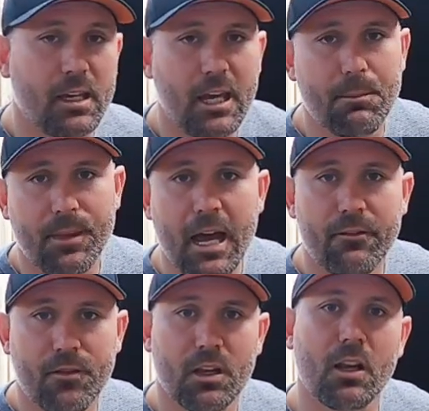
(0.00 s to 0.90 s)
can keep
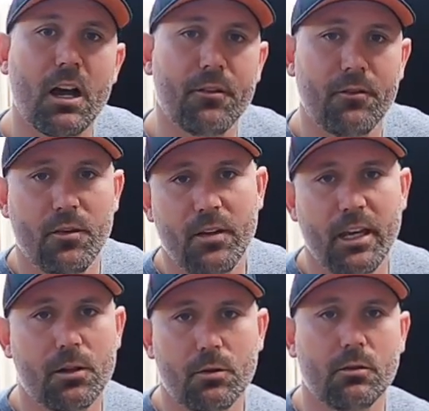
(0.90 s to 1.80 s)
that for the life of your
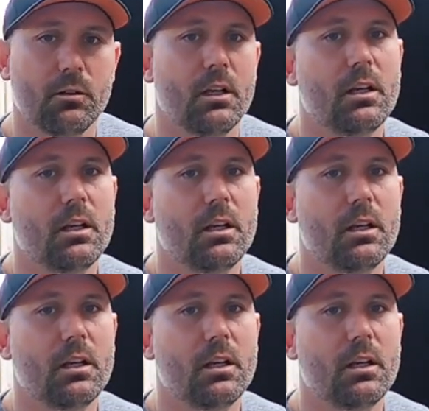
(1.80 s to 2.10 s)
vehicle.